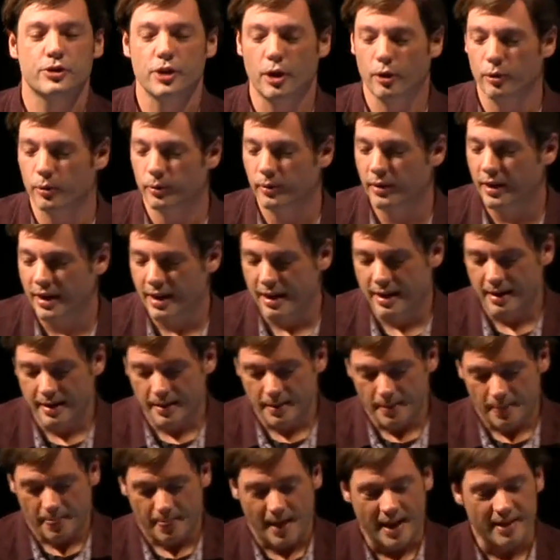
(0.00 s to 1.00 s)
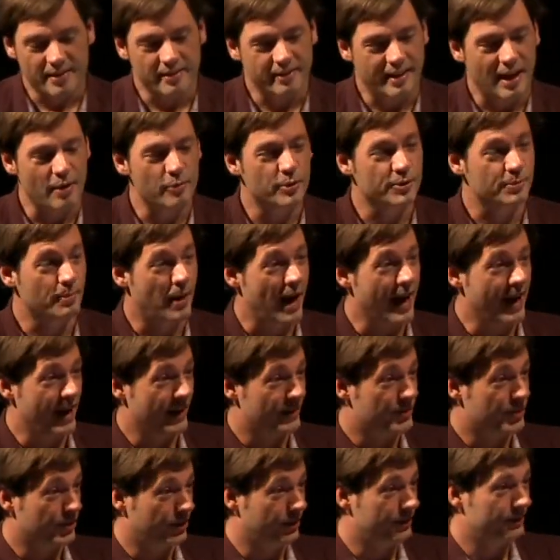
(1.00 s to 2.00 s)
So that, that was my
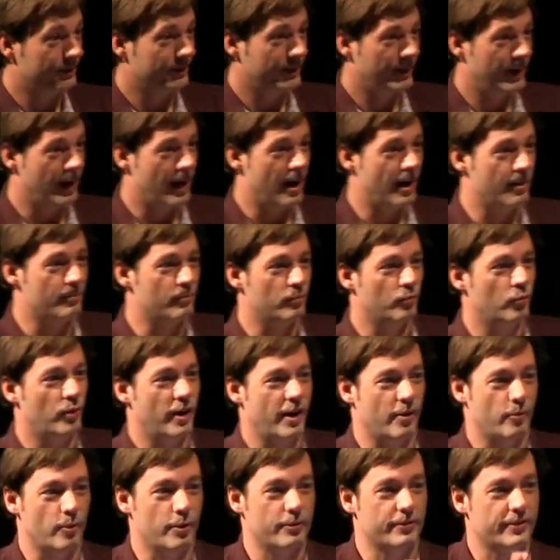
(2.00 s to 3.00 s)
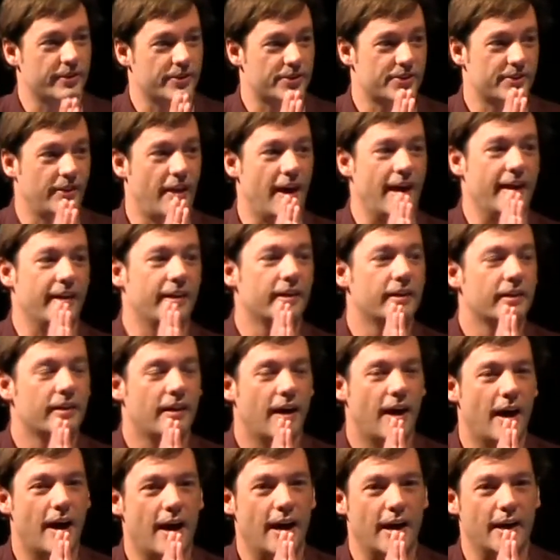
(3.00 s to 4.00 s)
answer um, when I wrote this slide.
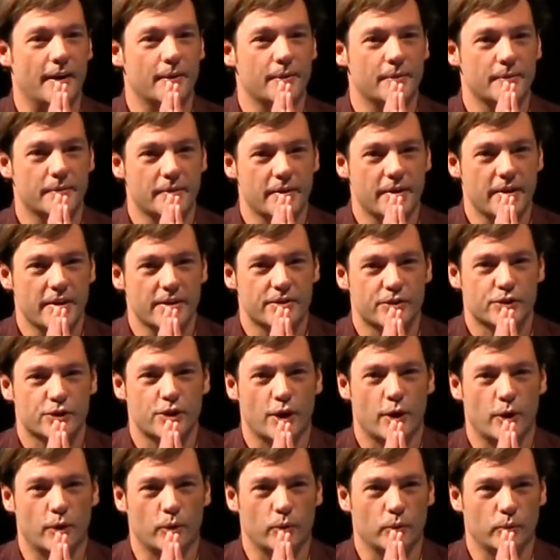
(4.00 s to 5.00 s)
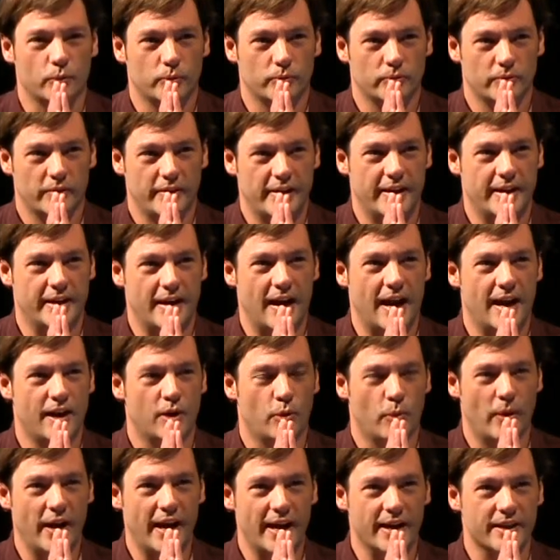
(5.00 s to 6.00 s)
Uh, so in
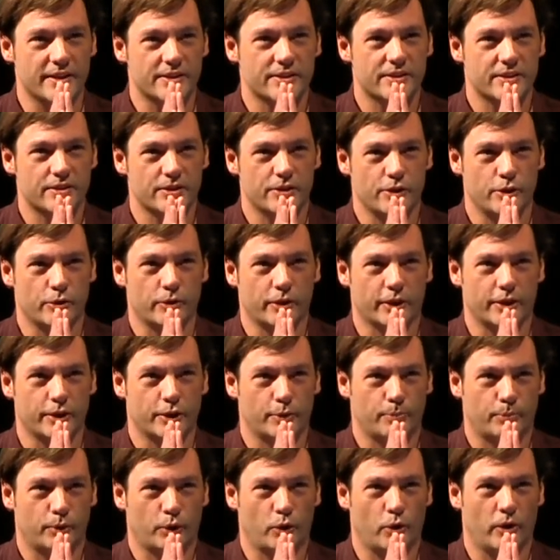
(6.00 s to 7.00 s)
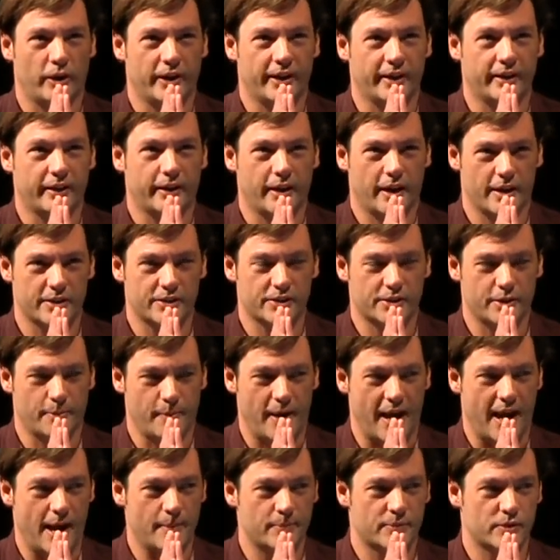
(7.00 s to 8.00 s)
iOS, you can deploy
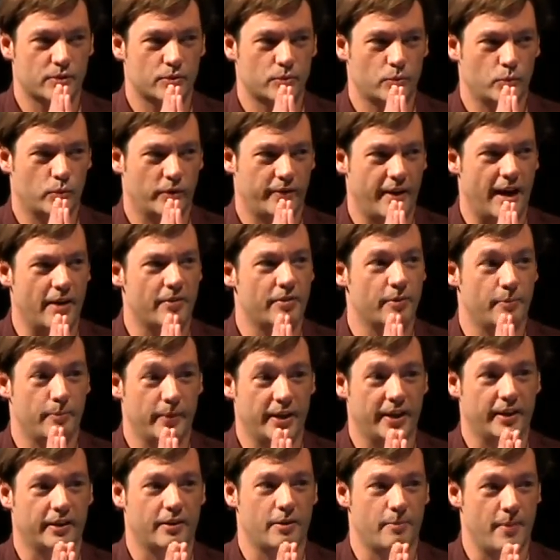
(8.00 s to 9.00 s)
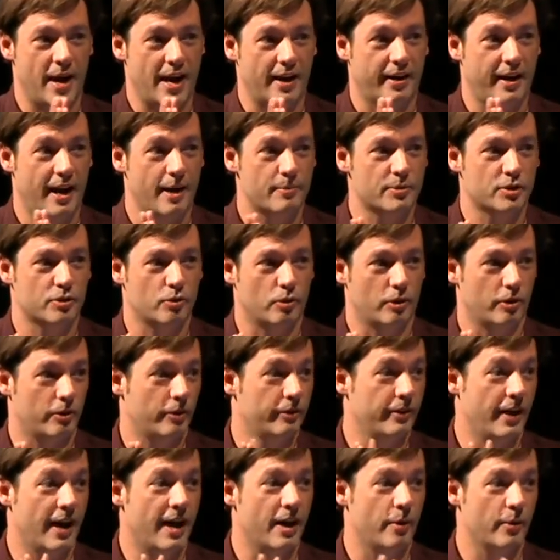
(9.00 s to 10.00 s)
custom apps without them being in the Mac App
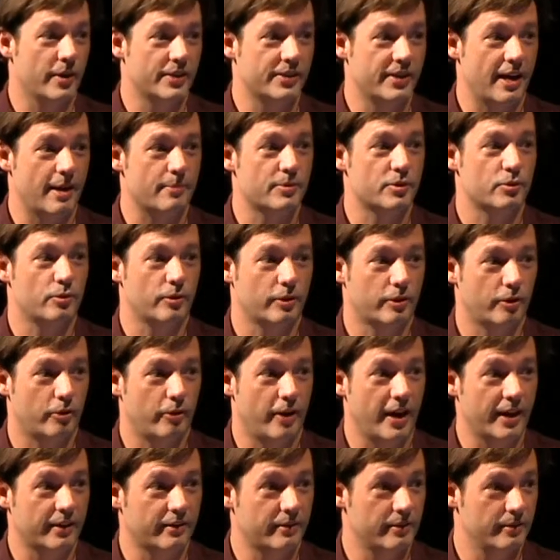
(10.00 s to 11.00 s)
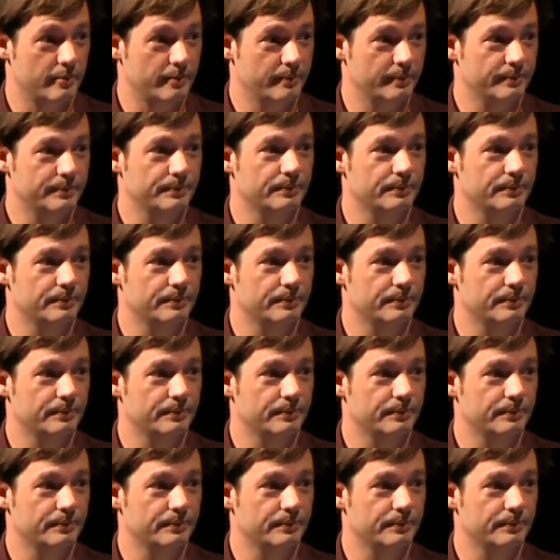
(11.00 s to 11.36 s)
Store or the iOS App Store, correct?